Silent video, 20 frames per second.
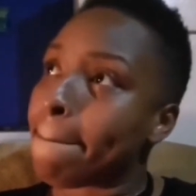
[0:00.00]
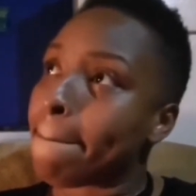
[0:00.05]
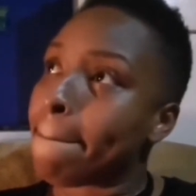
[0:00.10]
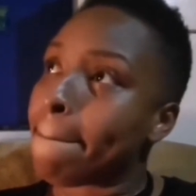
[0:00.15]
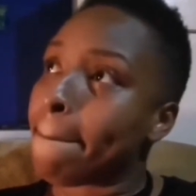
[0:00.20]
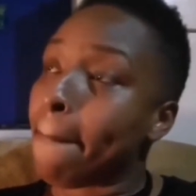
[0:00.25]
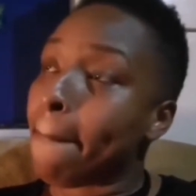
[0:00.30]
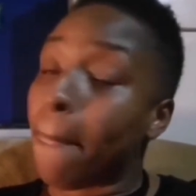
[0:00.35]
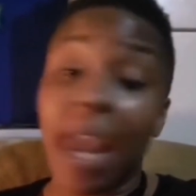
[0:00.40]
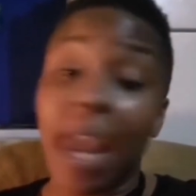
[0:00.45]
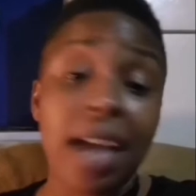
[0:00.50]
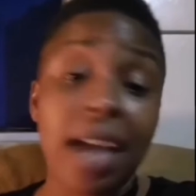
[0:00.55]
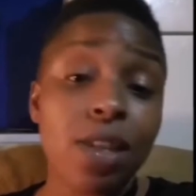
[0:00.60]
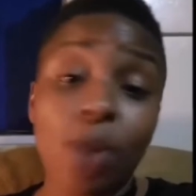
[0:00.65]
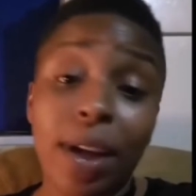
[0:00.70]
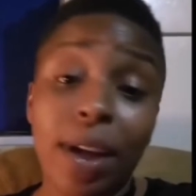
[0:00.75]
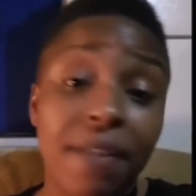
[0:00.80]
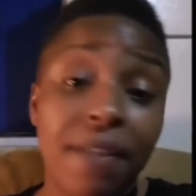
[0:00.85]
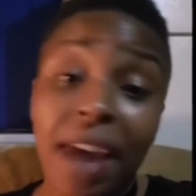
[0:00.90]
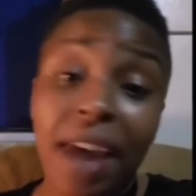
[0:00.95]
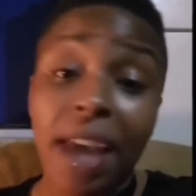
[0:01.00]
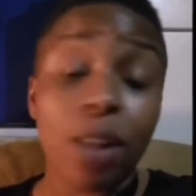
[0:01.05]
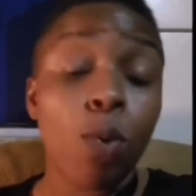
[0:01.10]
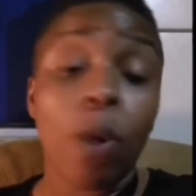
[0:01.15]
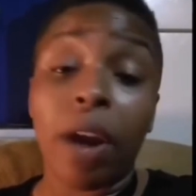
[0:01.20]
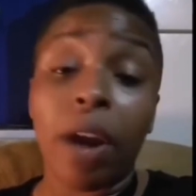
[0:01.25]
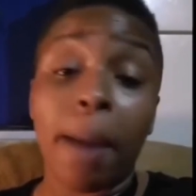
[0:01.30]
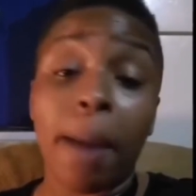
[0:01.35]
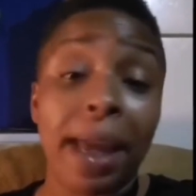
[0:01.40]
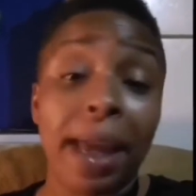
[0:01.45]
Yeah, so I never had to worry
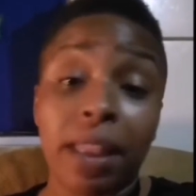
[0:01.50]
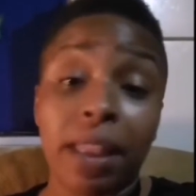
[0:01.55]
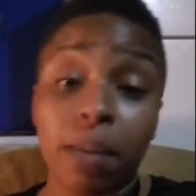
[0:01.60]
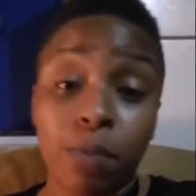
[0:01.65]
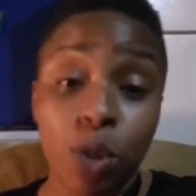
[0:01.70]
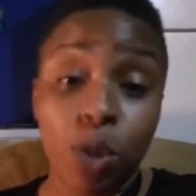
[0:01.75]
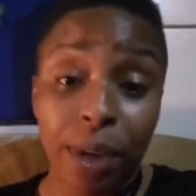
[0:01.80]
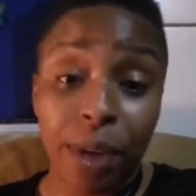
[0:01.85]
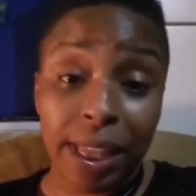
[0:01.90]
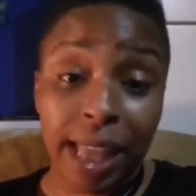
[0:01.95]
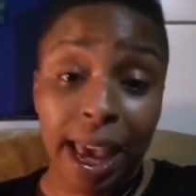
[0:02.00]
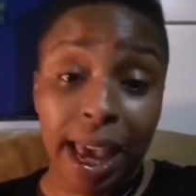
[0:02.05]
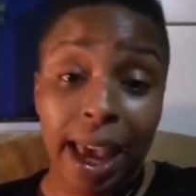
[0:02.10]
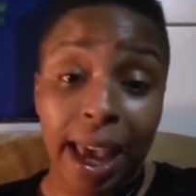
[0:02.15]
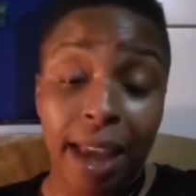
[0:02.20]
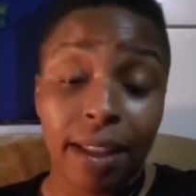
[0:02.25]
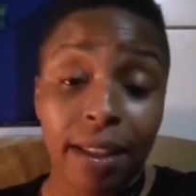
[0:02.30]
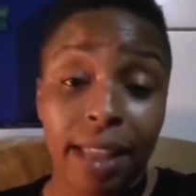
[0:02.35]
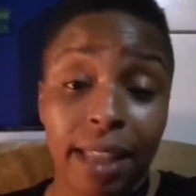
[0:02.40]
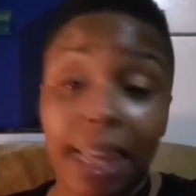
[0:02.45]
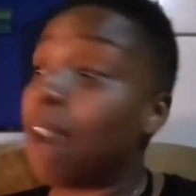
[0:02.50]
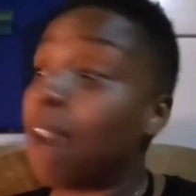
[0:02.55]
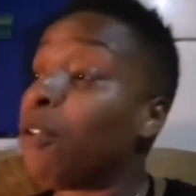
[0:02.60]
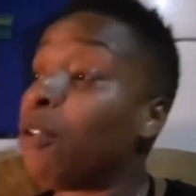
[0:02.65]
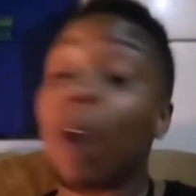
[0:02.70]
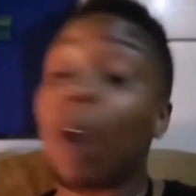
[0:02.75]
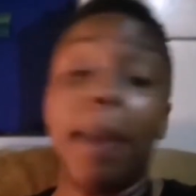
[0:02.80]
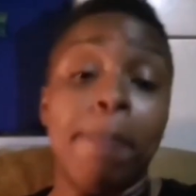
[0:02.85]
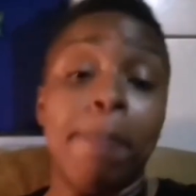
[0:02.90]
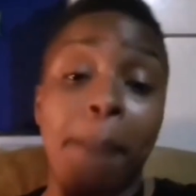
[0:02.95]
about them doing that. They never
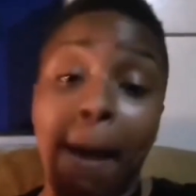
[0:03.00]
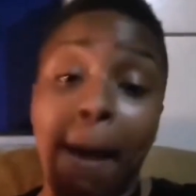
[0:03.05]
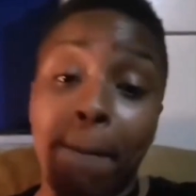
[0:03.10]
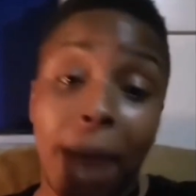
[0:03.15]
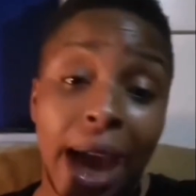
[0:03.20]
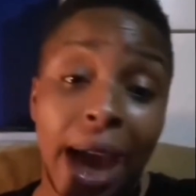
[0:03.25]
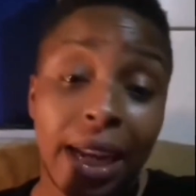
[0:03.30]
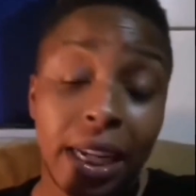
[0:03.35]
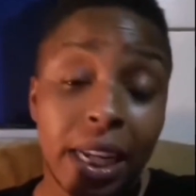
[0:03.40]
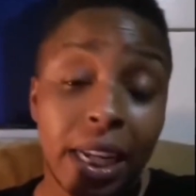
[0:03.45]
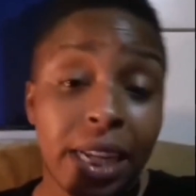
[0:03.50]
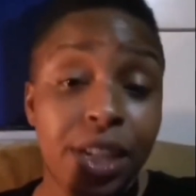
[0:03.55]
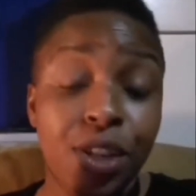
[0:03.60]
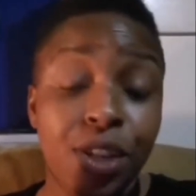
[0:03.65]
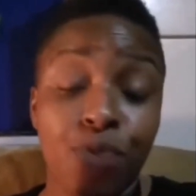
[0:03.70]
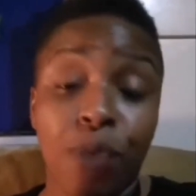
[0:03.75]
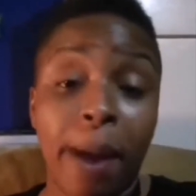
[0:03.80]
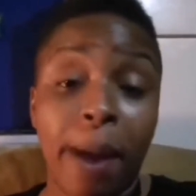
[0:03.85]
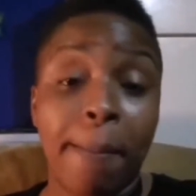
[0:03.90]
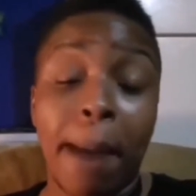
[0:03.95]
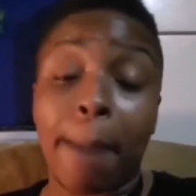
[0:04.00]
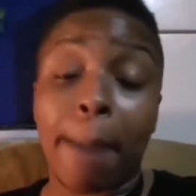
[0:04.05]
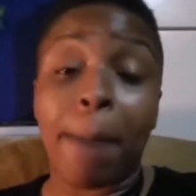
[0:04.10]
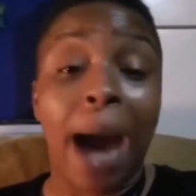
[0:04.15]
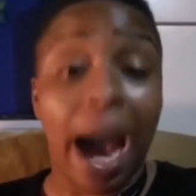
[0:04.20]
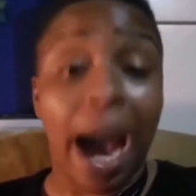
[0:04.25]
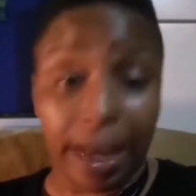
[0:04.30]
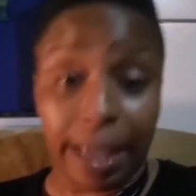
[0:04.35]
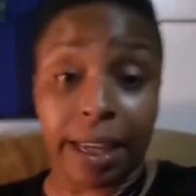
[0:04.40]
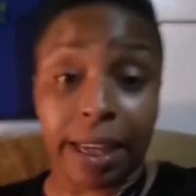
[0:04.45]
raped my body, they just raped my
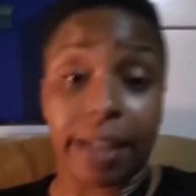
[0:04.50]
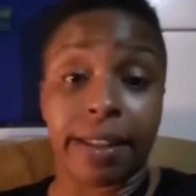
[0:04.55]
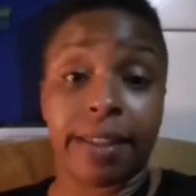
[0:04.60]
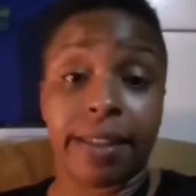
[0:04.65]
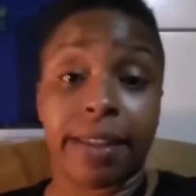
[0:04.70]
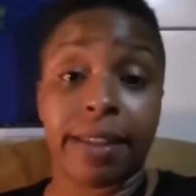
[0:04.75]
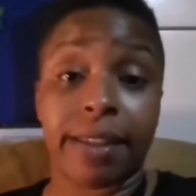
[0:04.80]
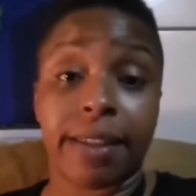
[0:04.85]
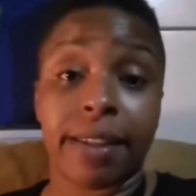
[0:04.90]
pockets.